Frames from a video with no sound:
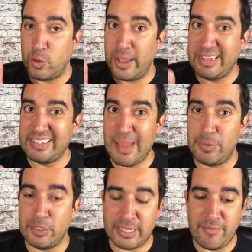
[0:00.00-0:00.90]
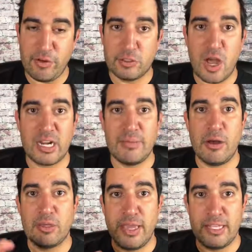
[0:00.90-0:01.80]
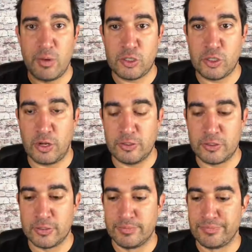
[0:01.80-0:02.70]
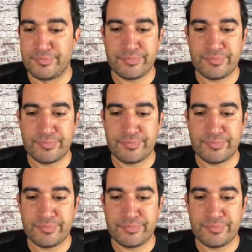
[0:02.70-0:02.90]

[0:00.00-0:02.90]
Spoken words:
So example is like if you're talking about kids martial arts,